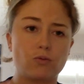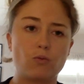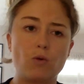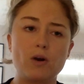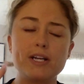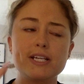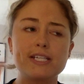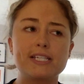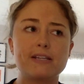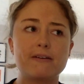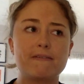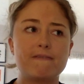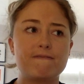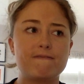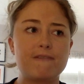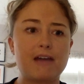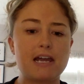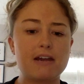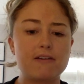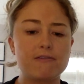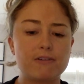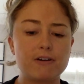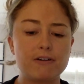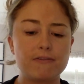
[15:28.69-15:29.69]
What is the
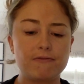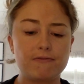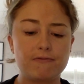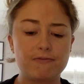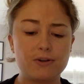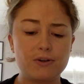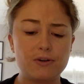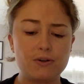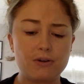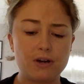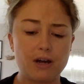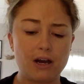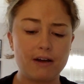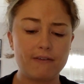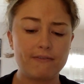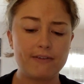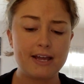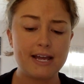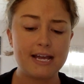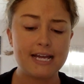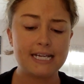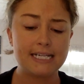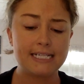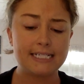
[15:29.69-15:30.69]
favorite food of
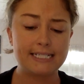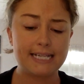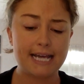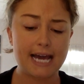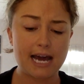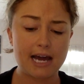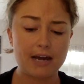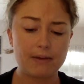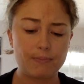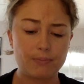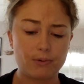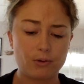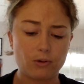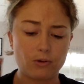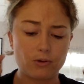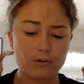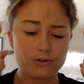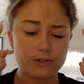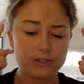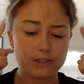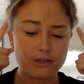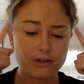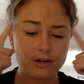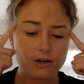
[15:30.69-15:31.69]

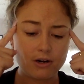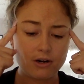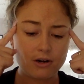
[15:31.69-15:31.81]
tadpoles?